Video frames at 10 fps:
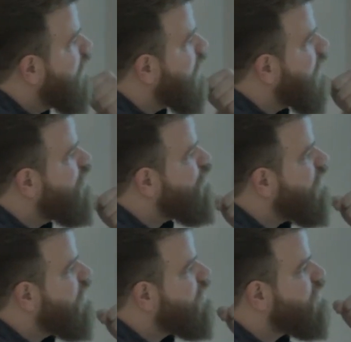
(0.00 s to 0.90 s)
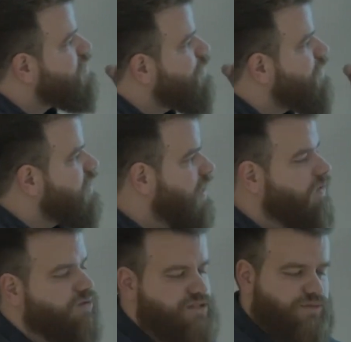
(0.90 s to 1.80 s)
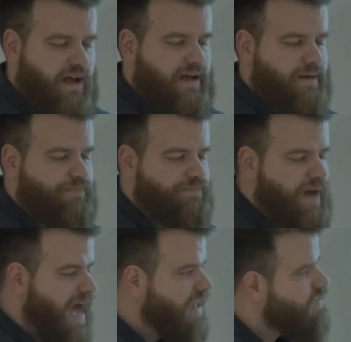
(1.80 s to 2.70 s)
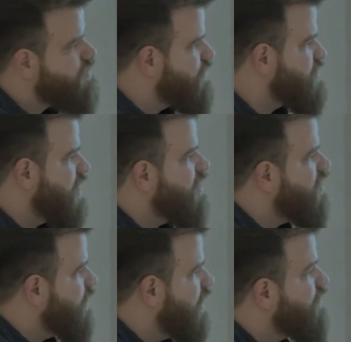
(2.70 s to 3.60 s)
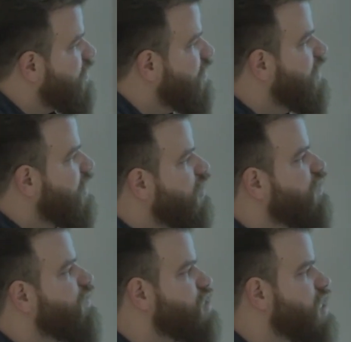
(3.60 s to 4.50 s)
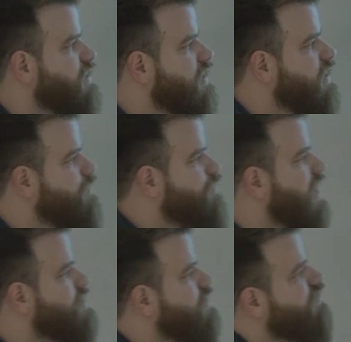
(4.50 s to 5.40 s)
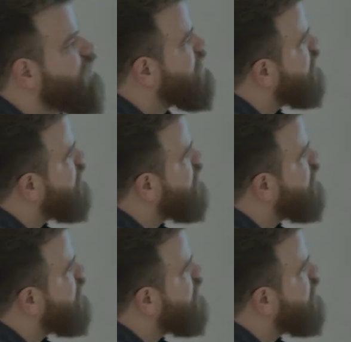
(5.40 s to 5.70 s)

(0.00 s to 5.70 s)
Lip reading: If there was something that was bad, so if there's an error or whatever, you could reject it and pass your information